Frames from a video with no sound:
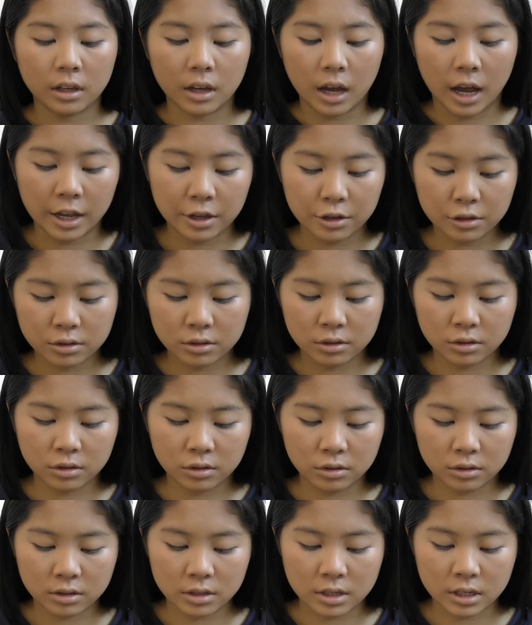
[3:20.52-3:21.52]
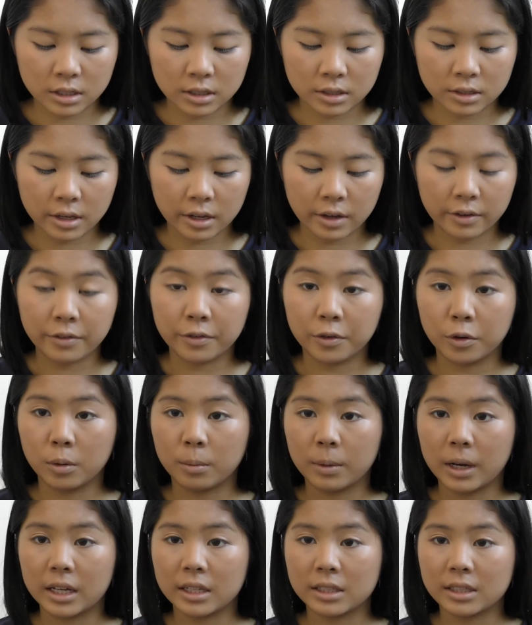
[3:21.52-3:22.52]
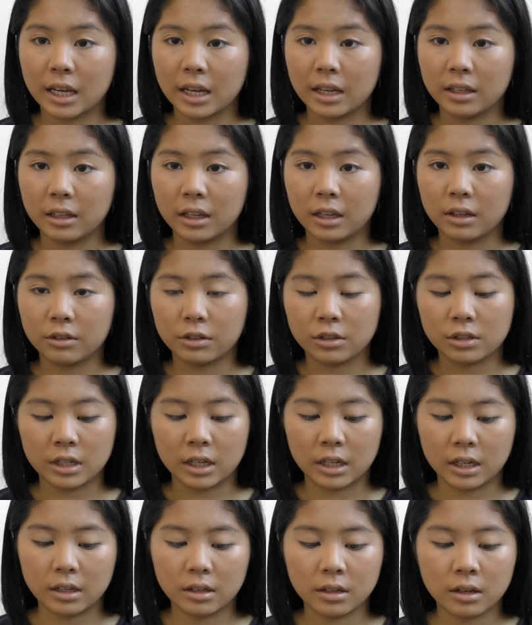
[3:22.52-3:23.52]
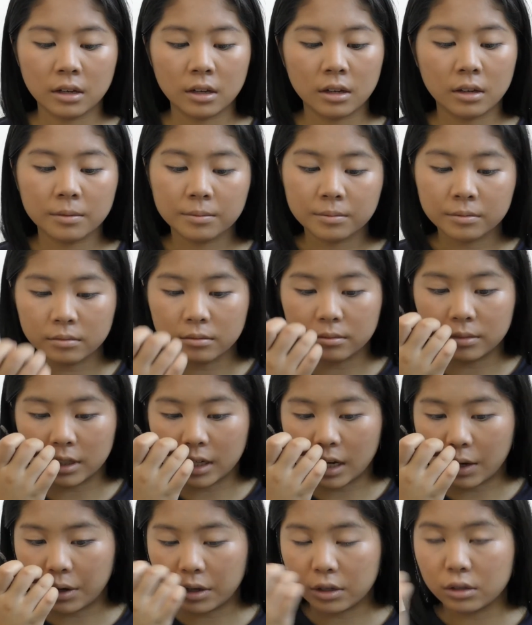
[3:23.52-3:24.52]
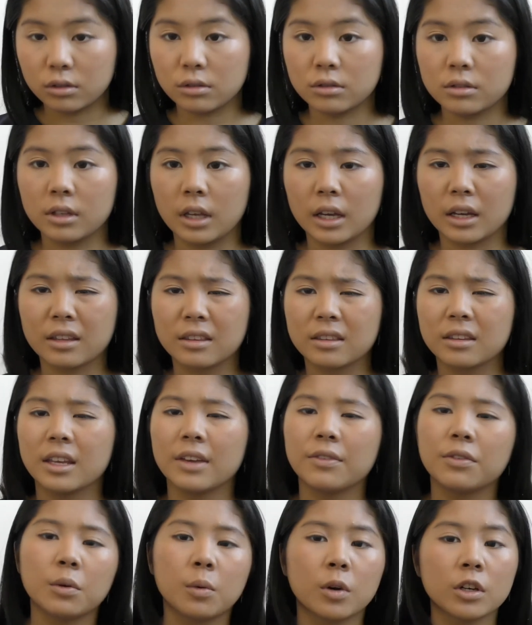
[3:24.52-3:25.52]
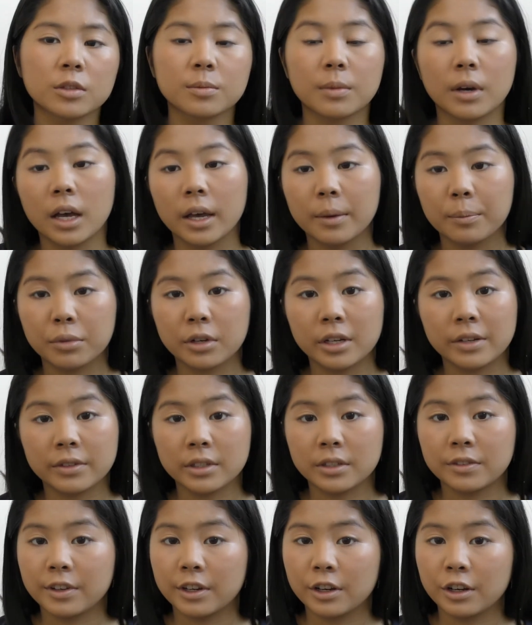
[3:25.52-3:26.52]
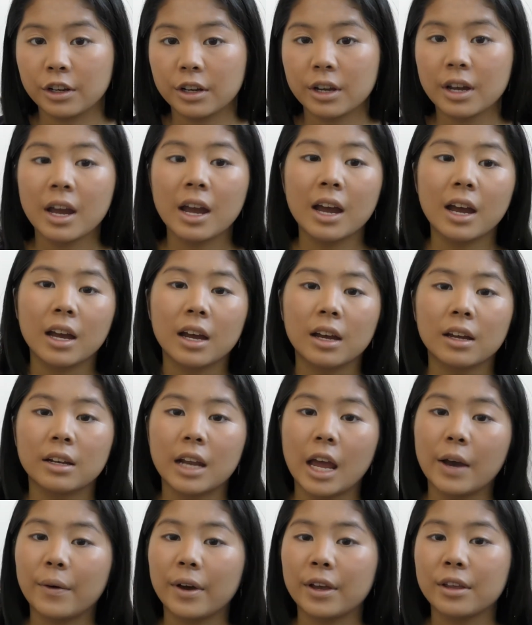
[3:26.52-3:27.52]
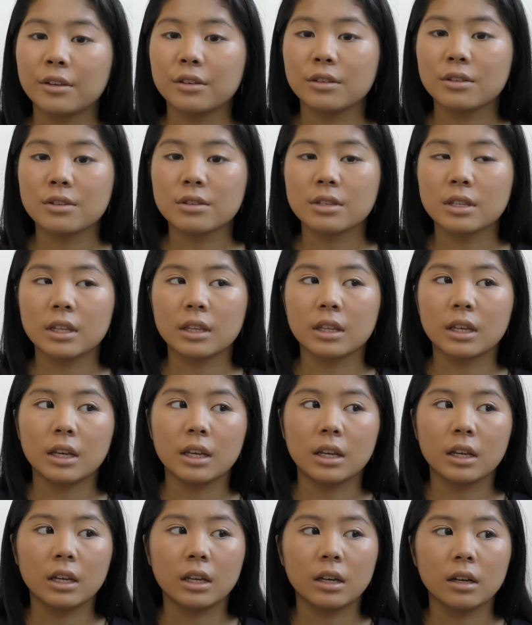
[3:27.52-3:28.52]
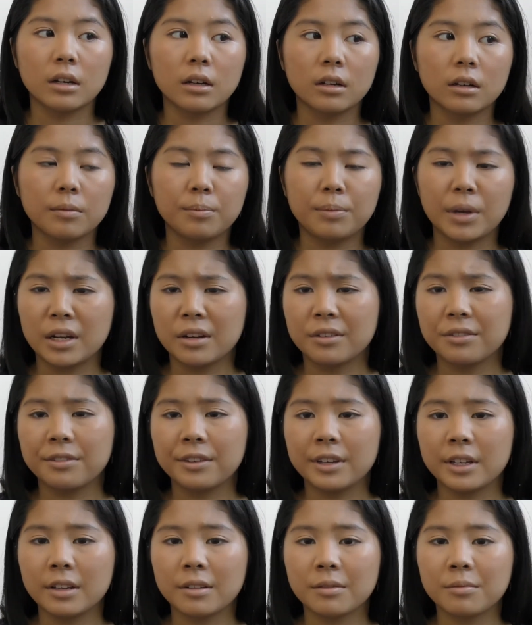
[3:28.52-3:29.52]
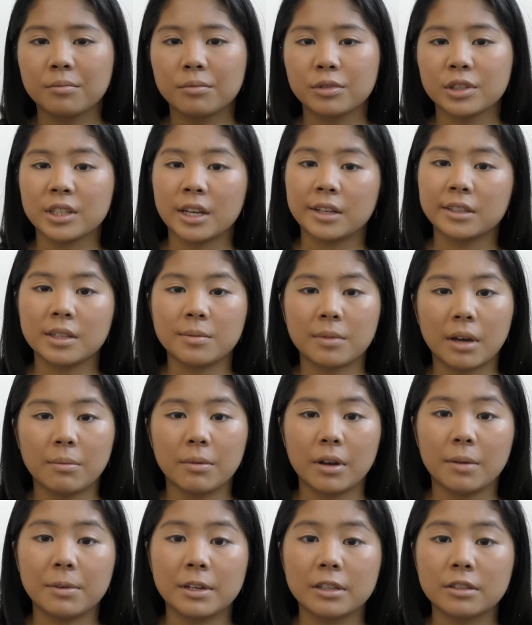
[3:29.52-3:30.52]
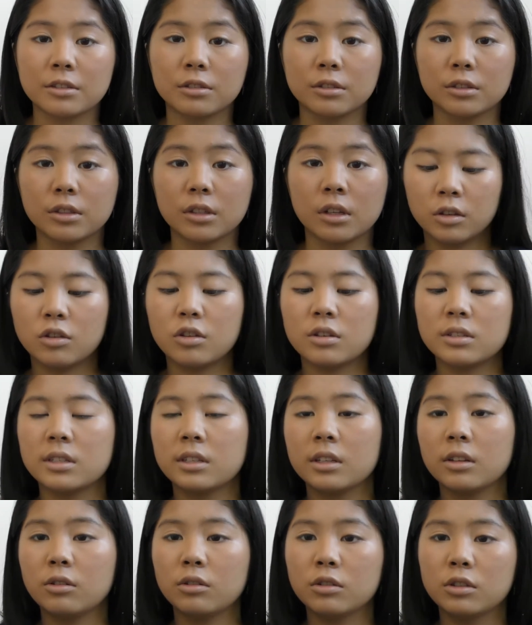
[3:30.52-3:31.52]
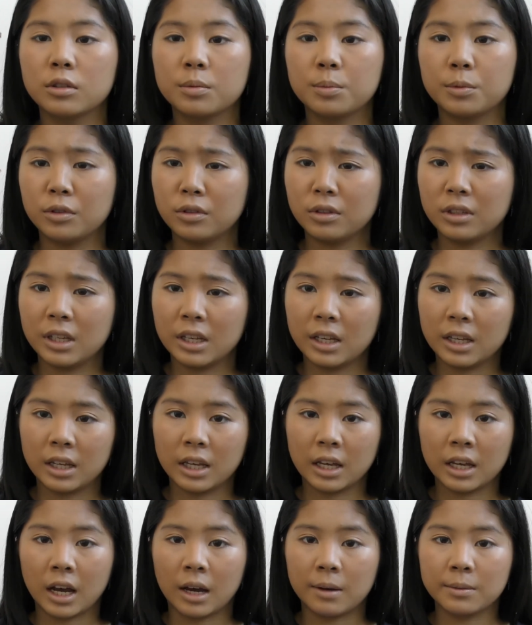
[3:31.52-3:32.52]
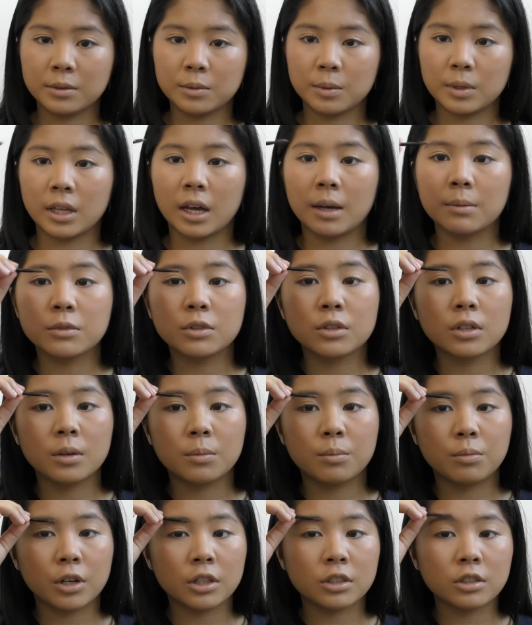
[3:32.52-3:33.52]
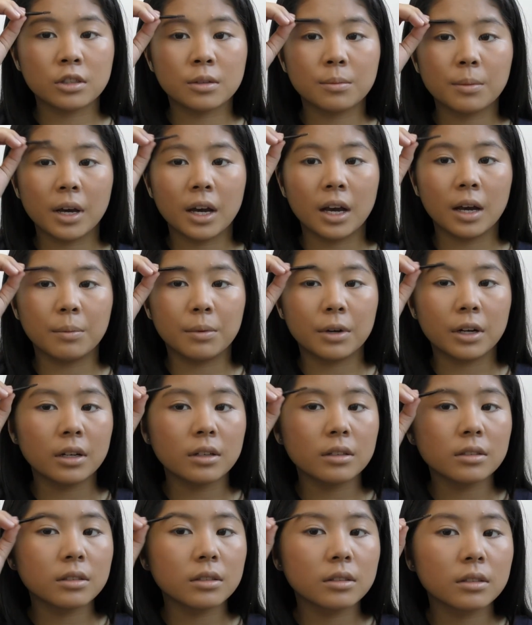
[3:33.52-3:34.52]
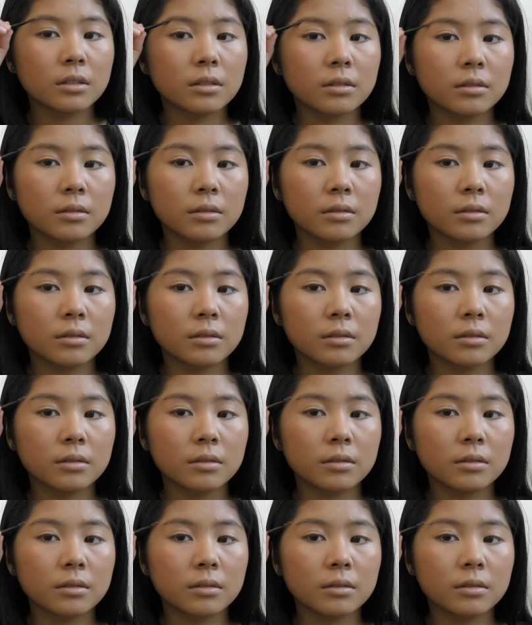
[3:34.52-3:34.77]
I used to use this for my daily routine, but now I use, like, if you watch my previous video, now I use the Benefit Precisely My Brow Pencil. Using a little spoolie it comes with, I'm just going to brush through my eyebrows.